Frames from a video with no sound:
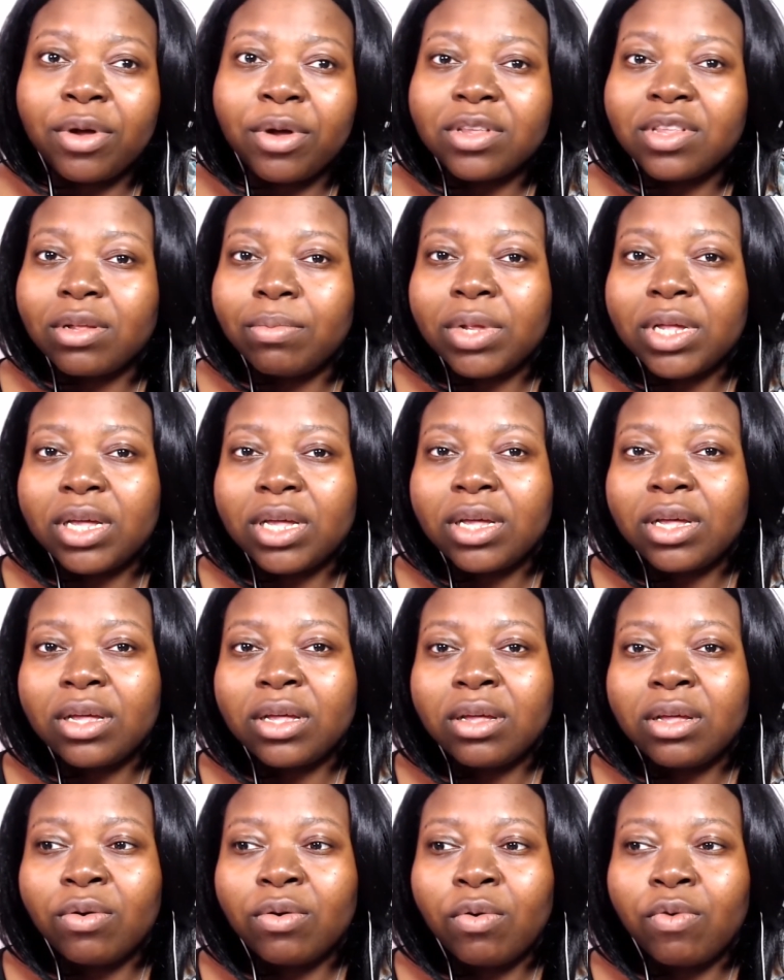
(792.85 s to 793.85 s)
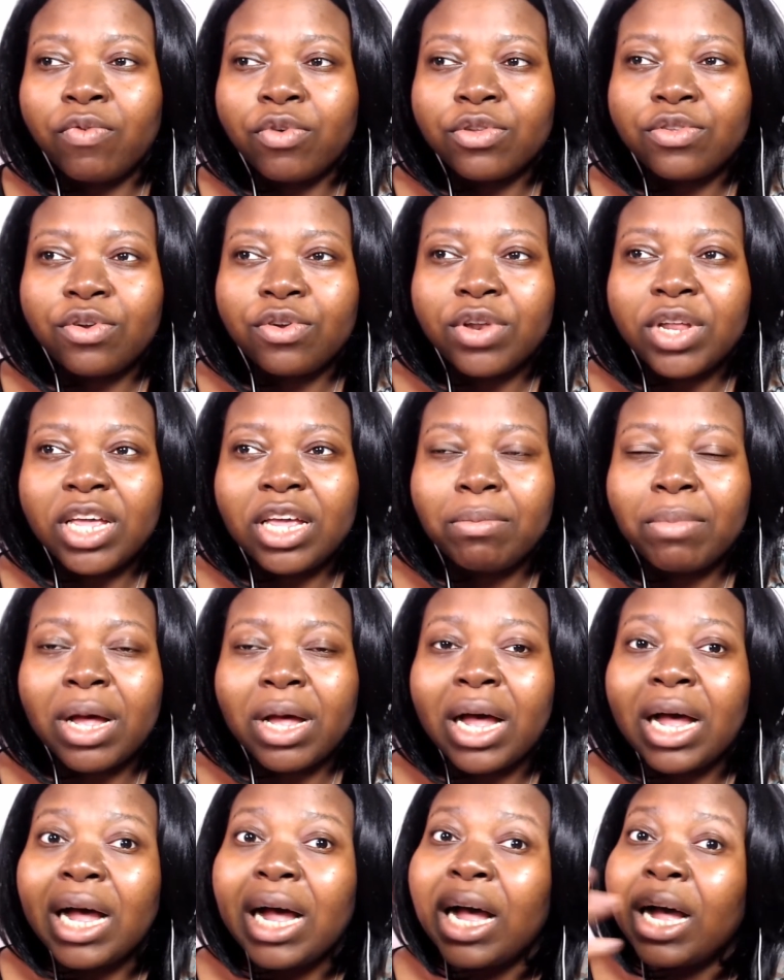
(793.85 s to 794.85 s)
possibly overturn him.
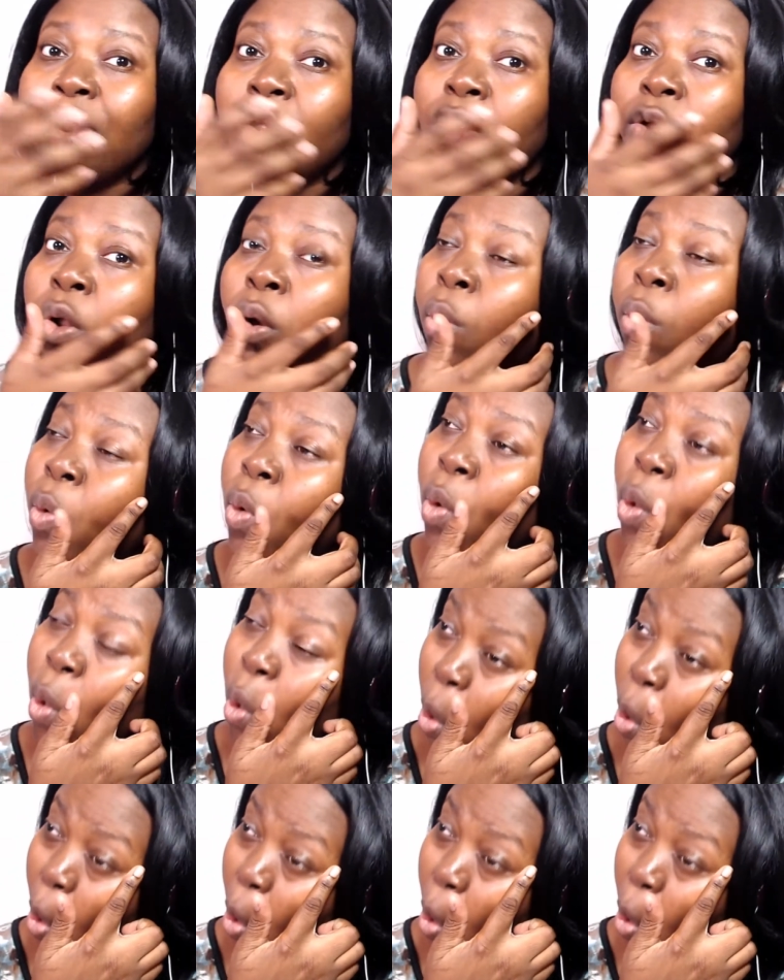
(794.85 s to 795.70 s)
I don't know.